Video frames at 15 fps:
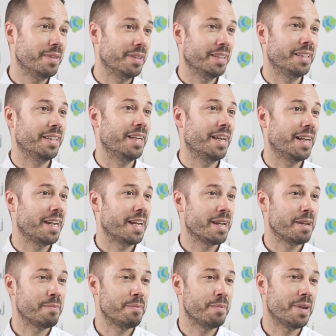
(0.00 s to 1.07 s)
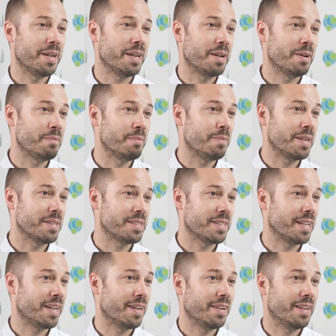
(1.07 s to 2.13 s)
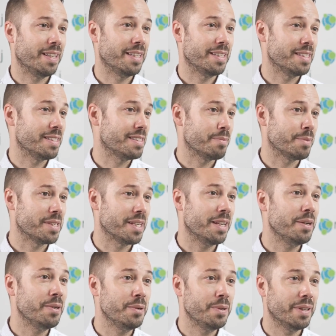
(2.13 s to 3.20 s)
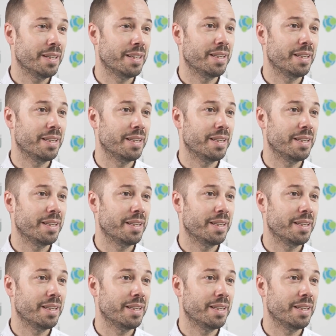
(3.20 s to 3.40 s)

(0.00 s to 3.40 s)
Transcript: and I'm based here in San Mateo,